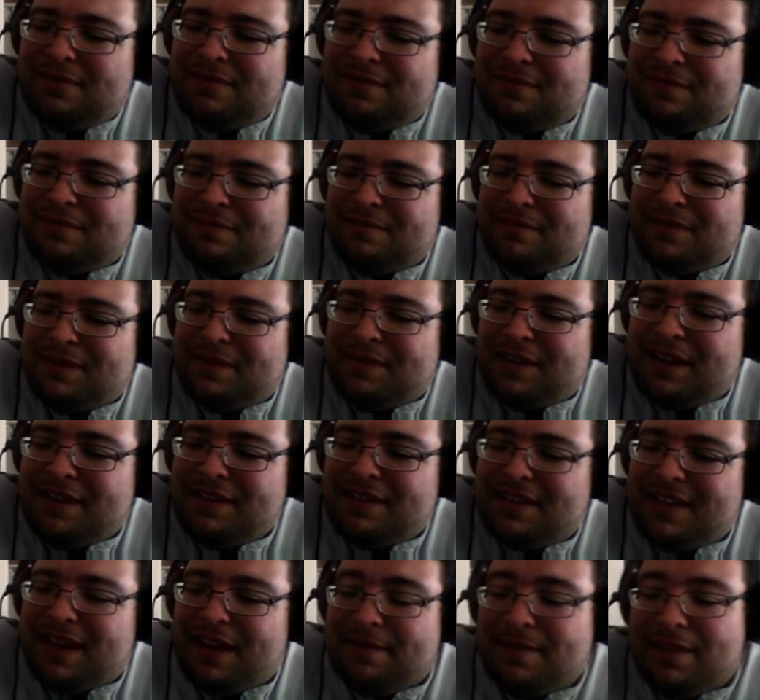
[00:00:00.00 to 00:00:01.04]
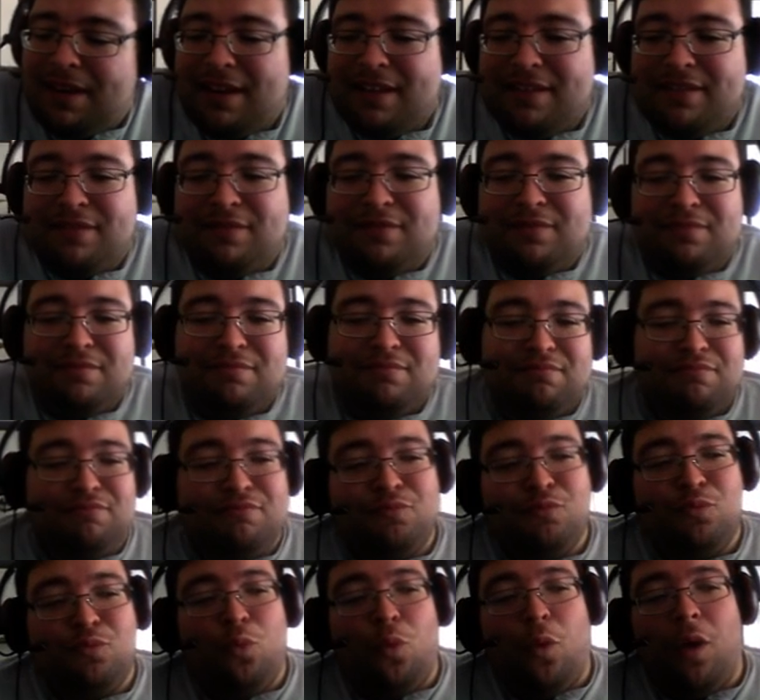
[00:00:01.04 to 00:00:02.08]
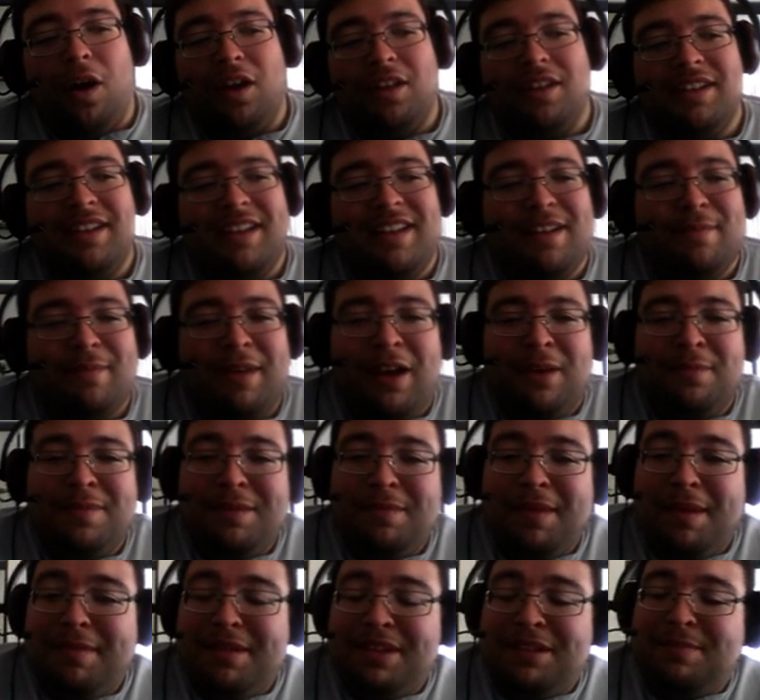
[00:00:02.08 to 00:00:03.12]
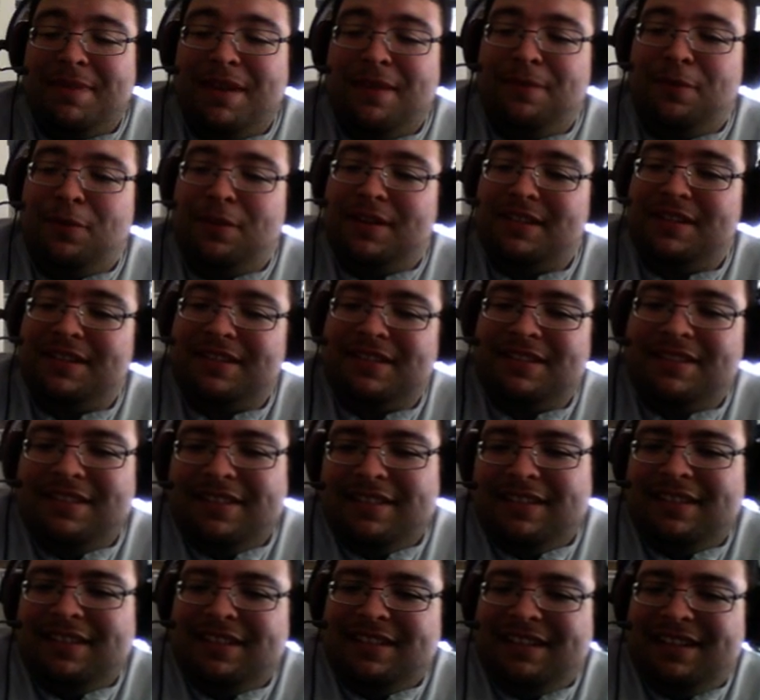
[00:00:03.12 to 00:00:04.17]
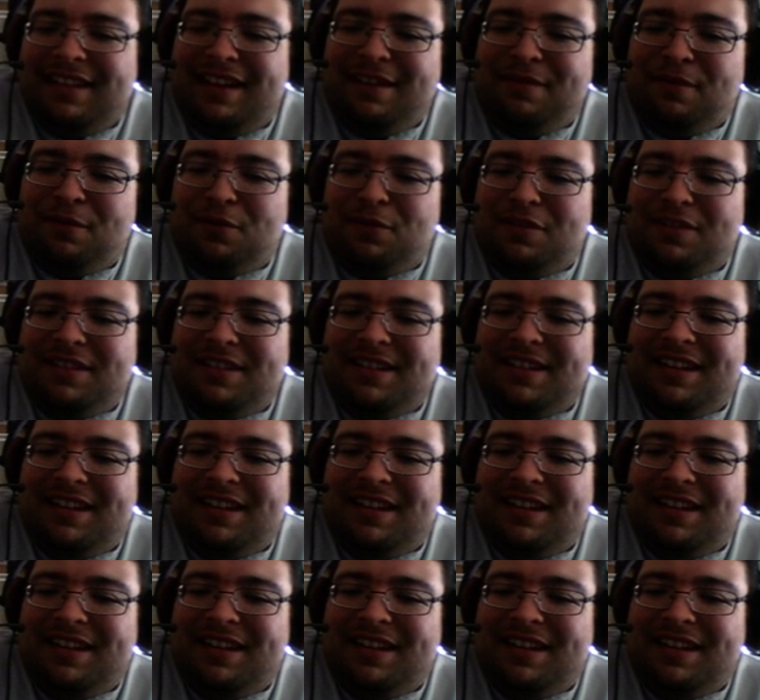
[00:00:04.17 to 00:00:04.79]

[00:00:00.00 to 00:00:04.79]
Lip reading: if I just have that quality about me. Maybe it's my voice. I have a really